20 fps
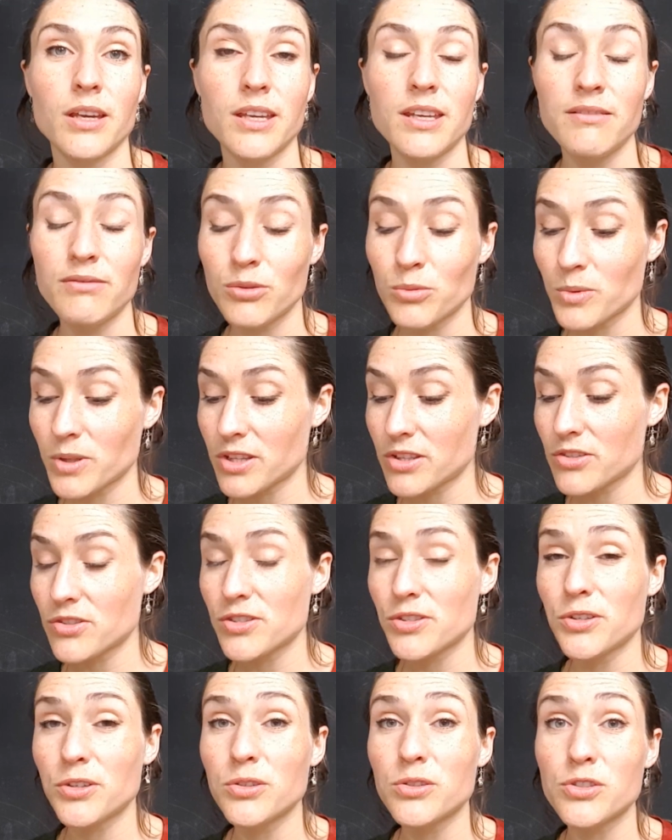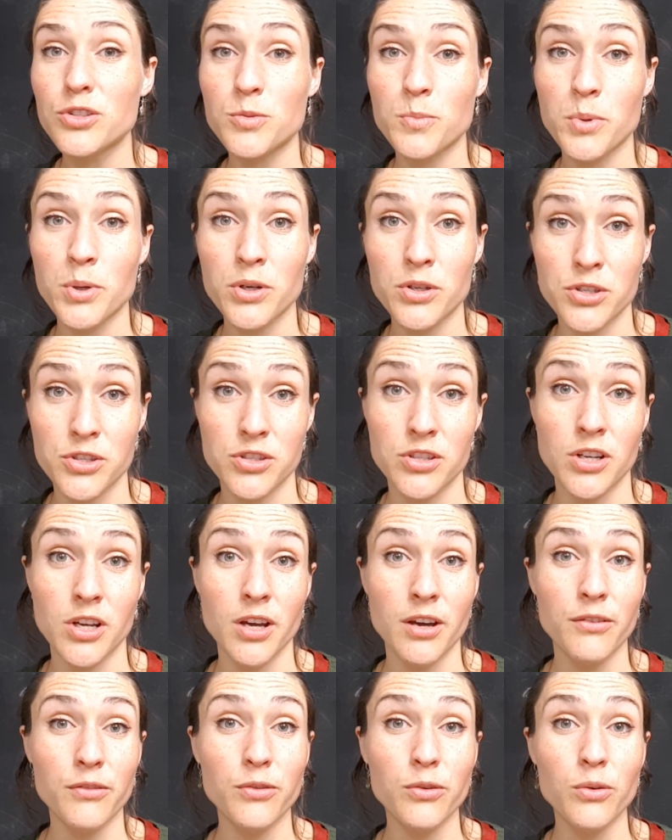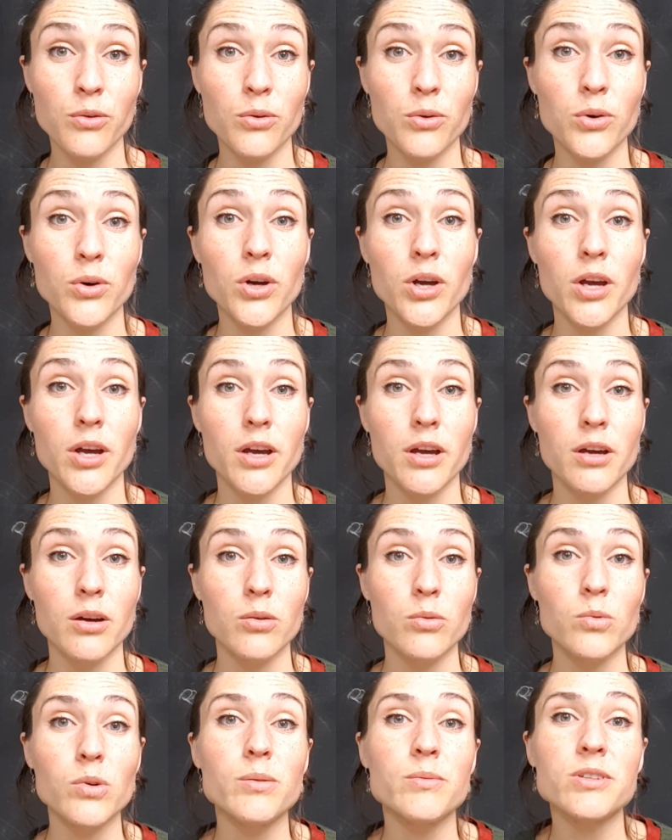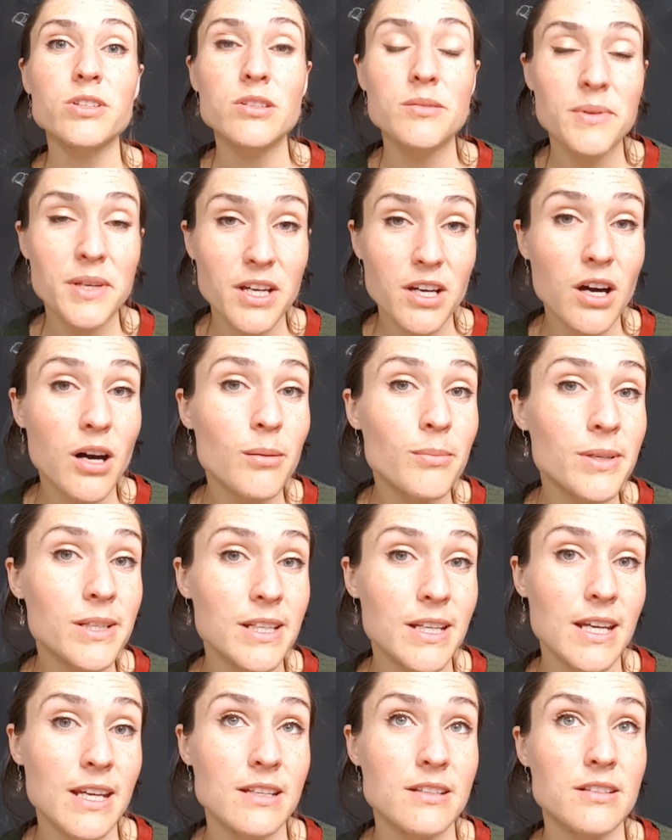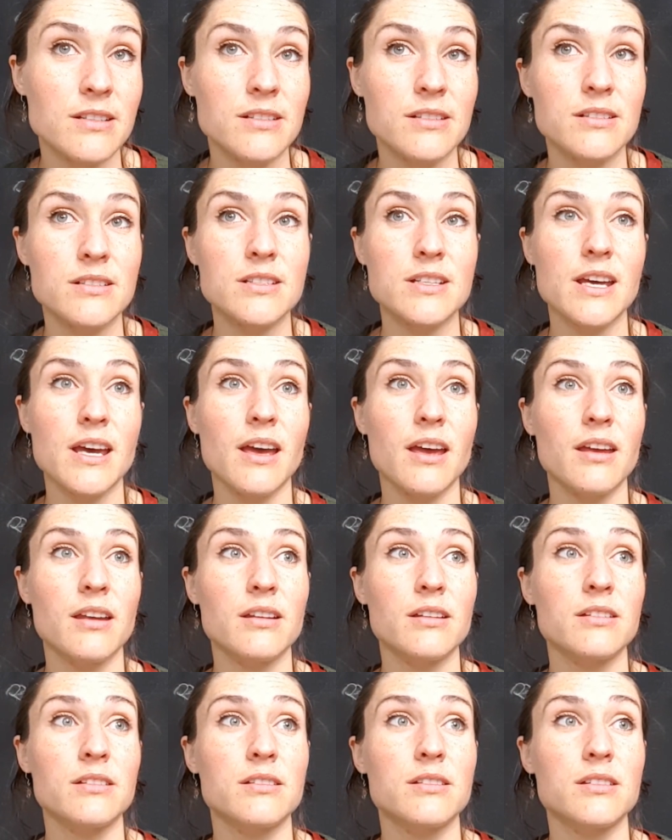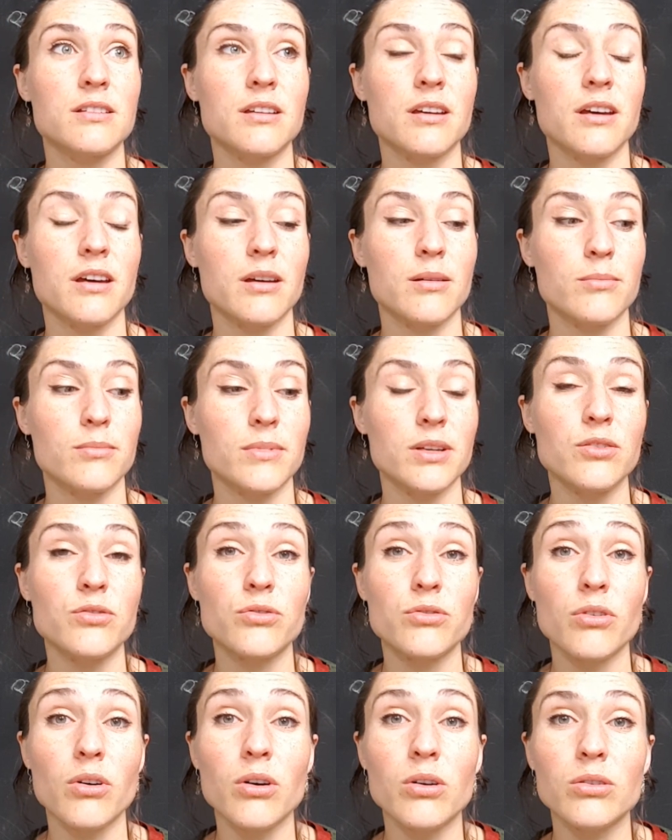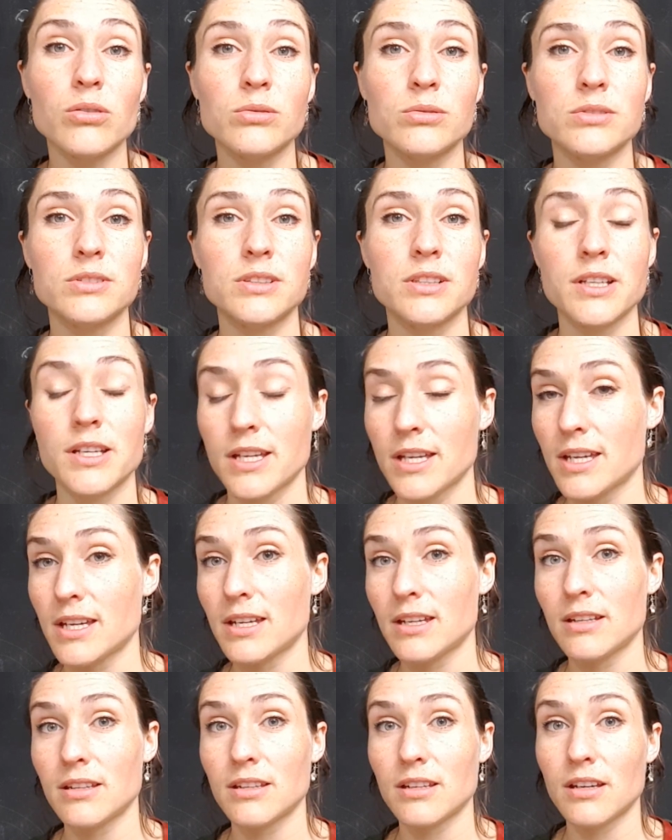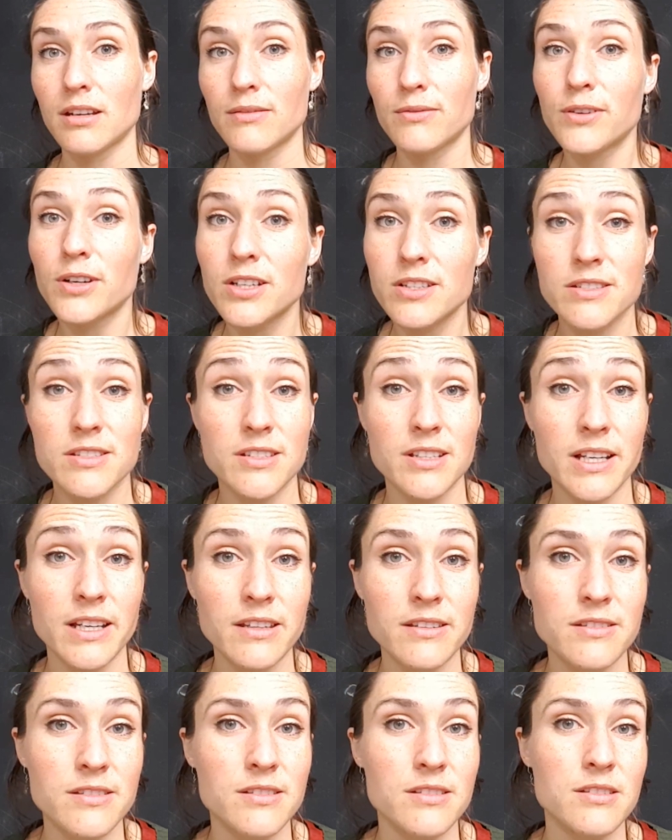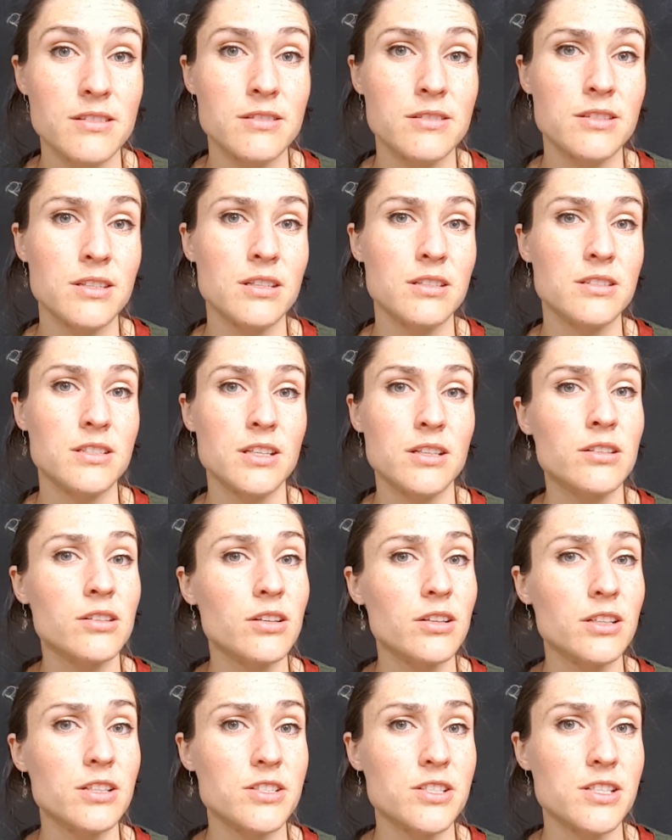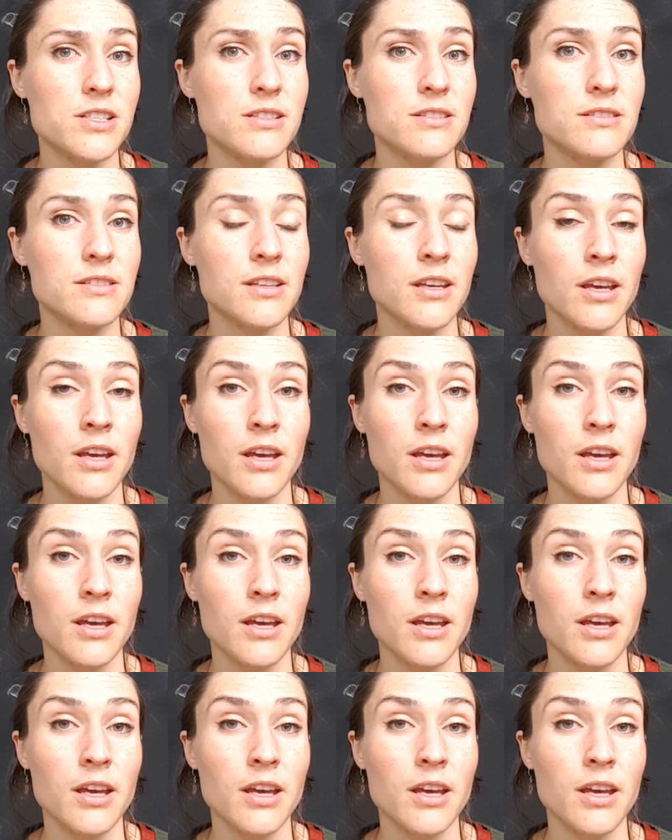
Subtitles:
Even with this huge push for women to be accommodated and enrolled in advanced sciences and technologies